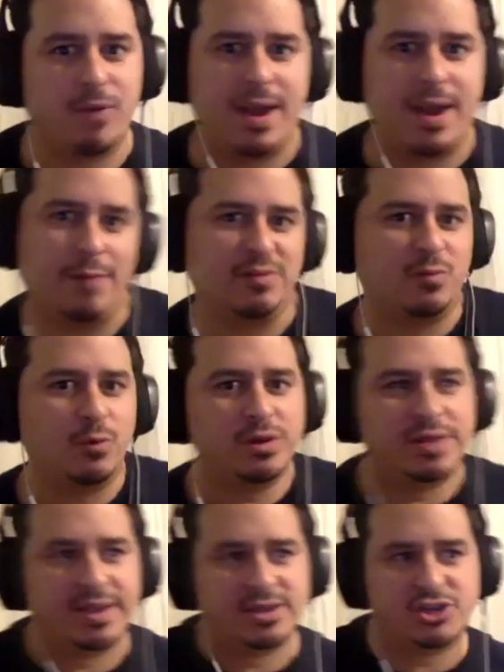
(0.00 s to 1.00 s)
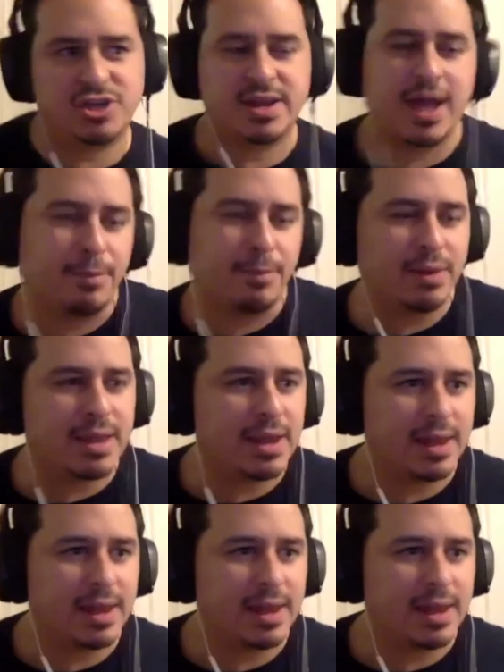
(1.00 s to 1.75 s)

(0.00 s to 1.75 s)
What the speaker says: and now he's wielding a Jedi blade,